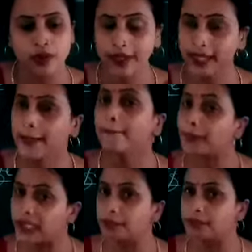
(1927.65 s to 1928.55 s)
Okay,
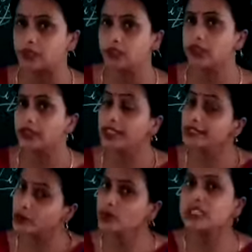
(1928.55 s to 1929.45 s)
people, they
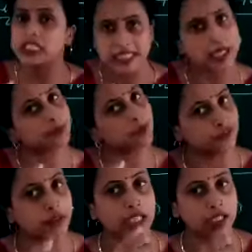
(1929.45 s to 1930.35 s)
do this type
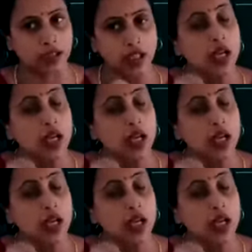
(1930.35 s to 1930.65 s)
of work.